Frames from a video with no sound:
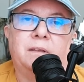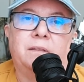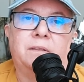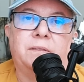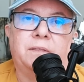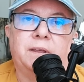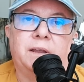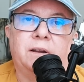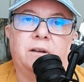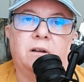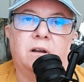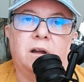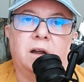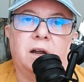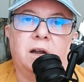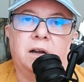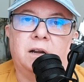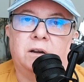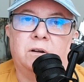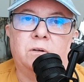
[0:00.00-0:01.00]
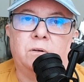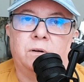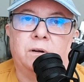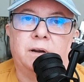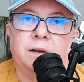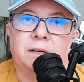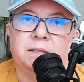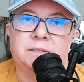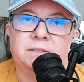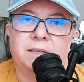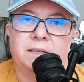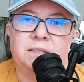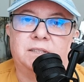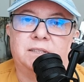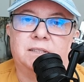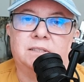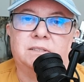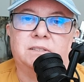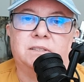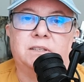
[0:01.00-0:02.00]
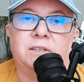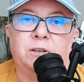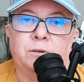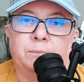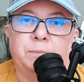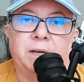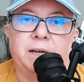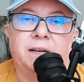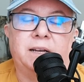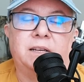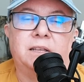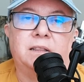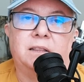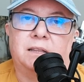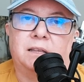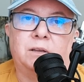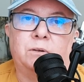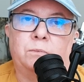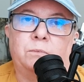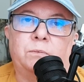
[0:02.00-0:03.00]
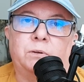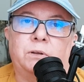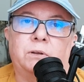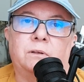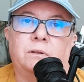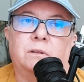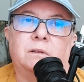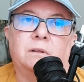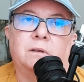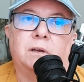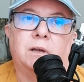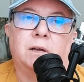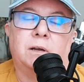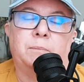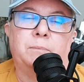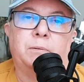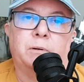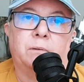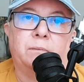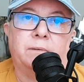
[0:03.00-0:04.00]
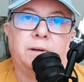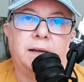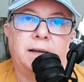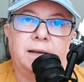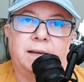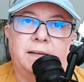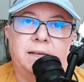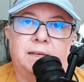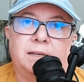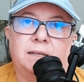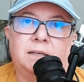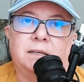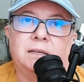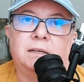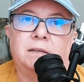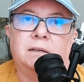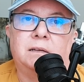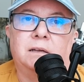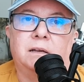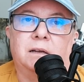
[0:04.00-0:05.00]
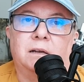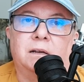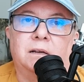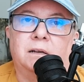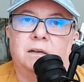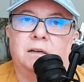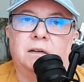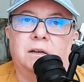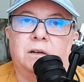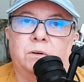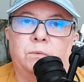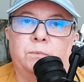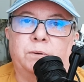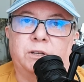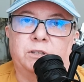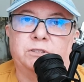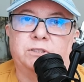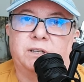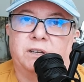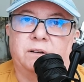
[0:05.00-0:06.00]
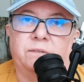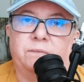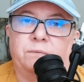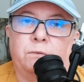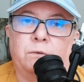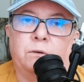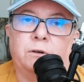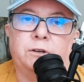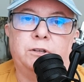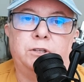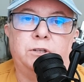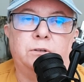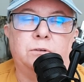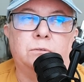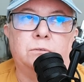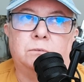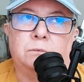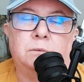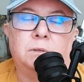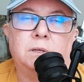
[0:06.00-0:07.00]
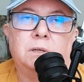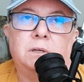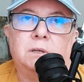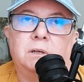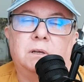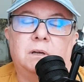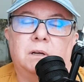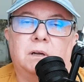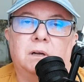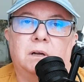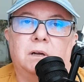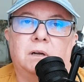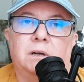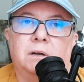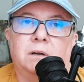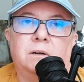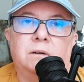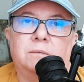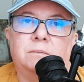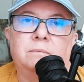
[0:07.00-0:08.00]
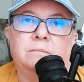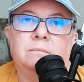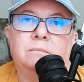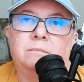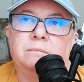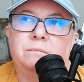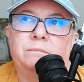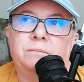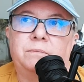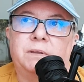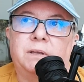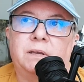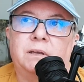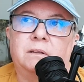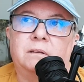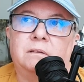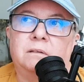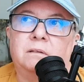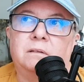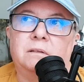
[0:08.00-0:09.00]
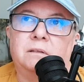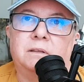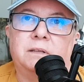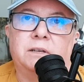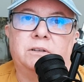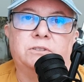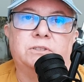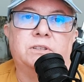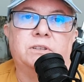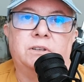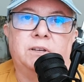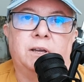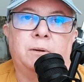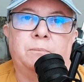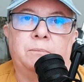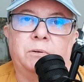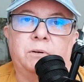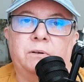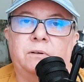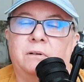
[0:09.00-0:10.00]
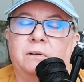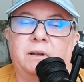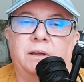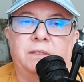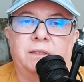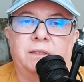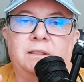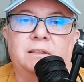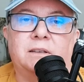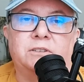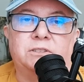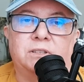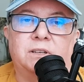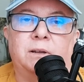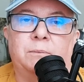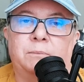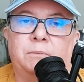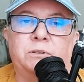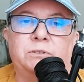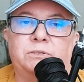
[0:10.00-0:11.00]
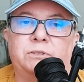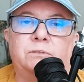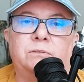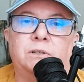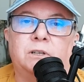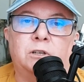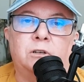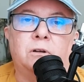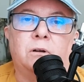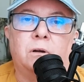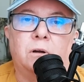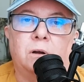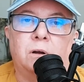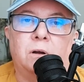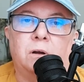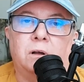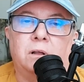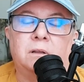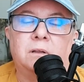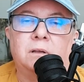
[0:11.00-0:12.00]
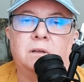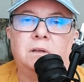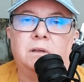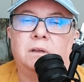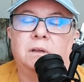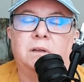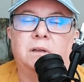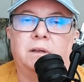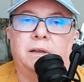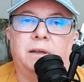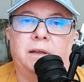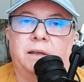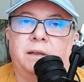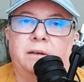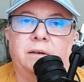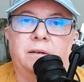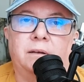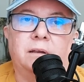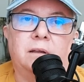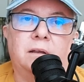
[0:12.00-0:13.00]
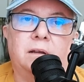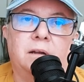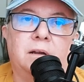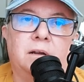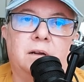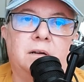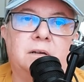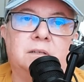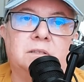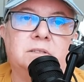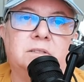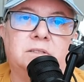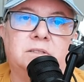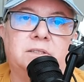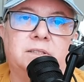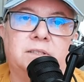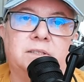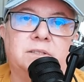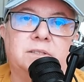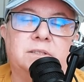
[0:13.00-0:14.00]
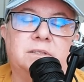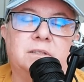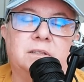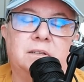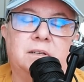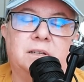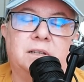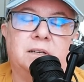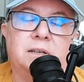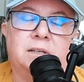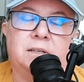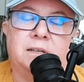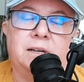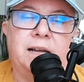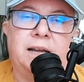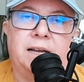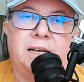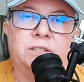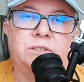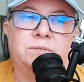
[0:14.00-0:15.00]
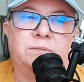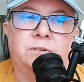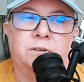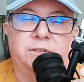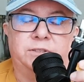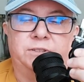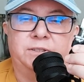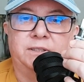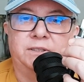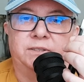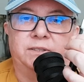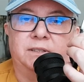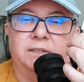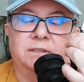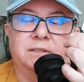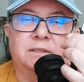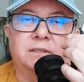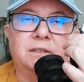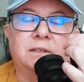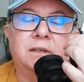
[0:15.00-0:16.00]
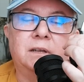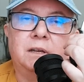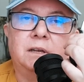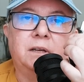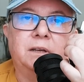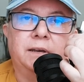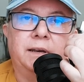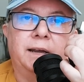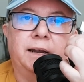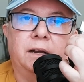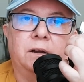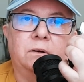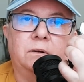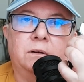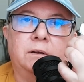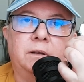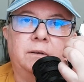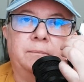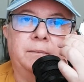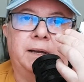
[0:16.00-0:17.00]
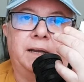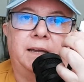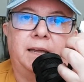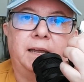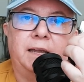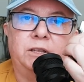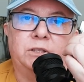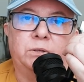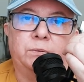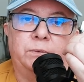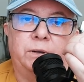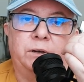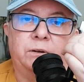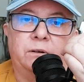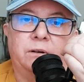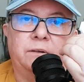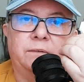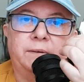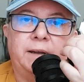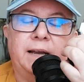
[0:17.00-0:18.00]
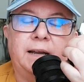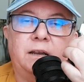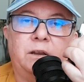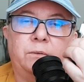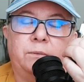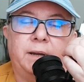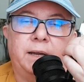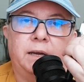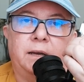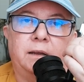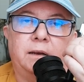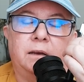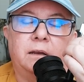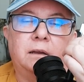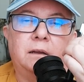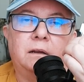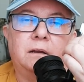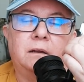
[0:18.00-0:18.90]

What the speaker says: There are organizations nearby that will provide a wheelchair for you. And there's a number, I there's numbers you can call and just ask for assistance. Now, in my case, we were evacuated